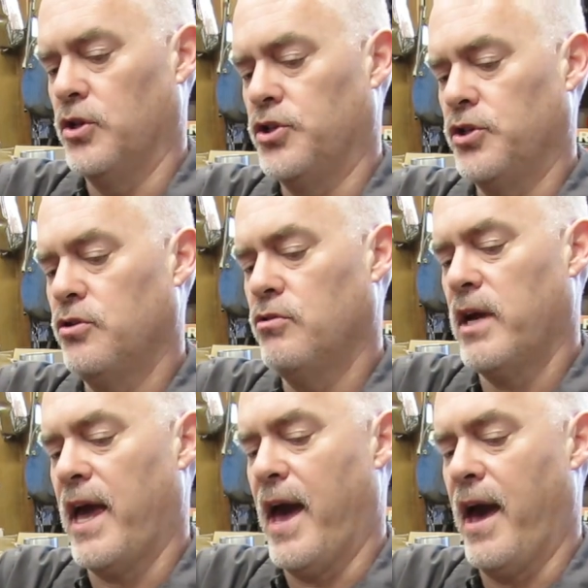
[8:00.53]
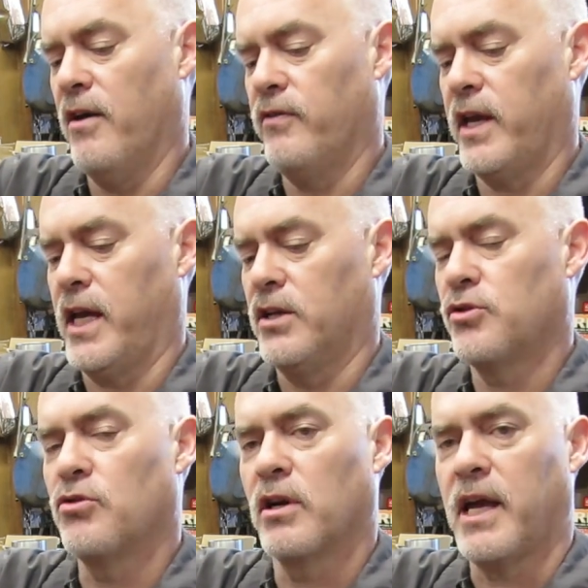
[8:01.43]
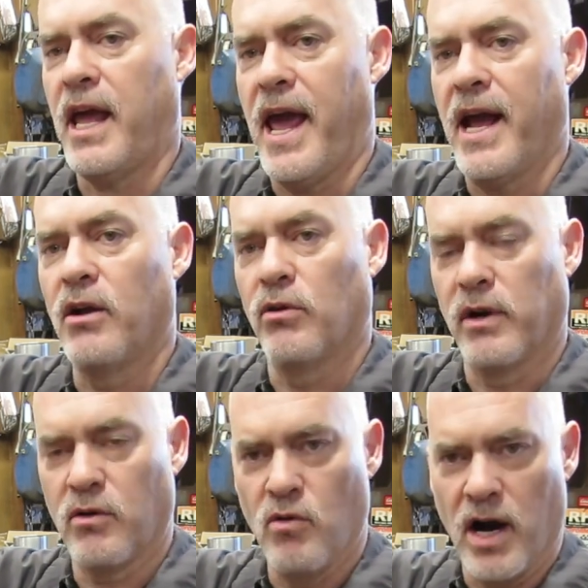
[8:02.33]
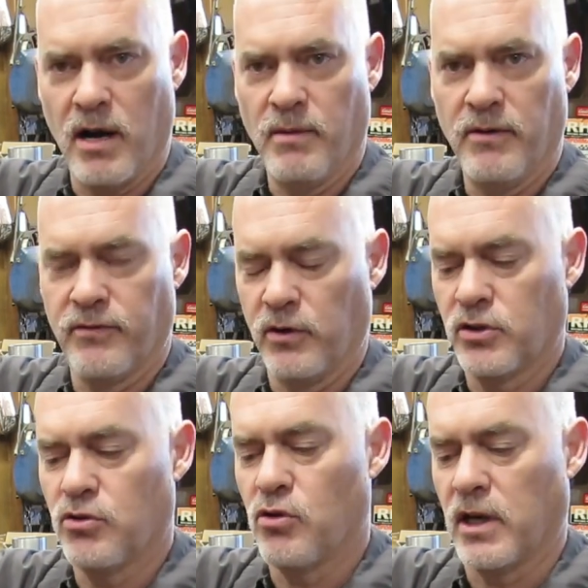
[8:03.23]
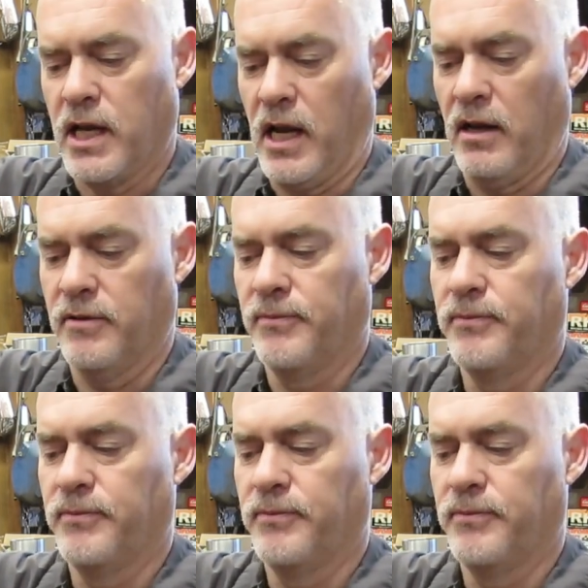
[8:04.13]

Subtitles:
do have a torque angle requirement for torquing.